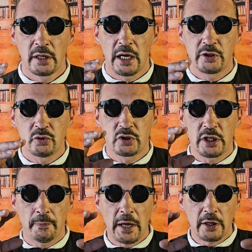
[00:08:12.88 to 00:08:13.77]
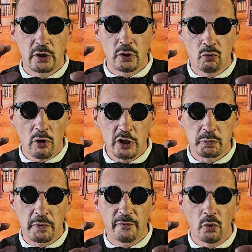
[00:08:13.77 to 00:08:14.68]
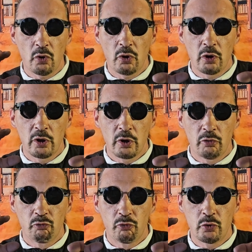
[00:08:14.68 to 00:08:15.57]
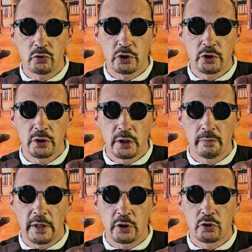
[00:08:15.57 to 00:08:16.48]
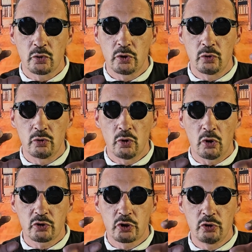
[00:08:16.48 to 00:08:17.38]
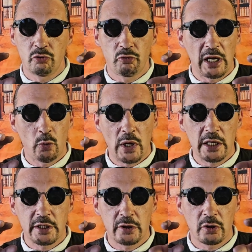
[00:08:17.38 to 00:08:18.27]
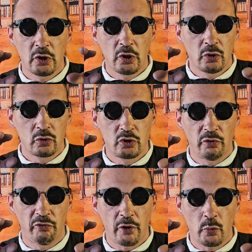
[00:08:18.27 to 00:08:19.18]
As you step back, you grasp the floor, root, make sure you're not too rear weighted, too front